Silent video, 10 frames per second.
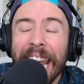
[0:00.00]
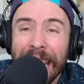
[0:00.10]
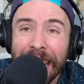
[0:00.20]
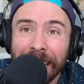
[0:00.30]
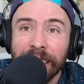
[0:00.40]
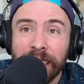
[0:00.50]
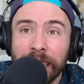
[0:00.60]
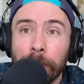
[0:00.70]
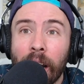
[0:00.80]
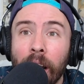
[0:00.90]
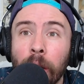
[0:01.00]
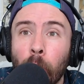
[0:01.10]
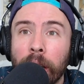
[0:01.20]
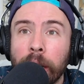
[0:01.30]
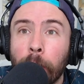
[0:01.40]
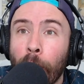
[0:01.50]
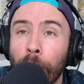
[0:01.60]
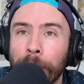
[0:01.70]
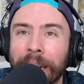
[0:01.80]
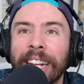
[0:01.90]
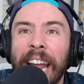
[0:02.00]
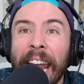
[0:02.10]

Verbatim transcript: and seems unwilling, pardon me,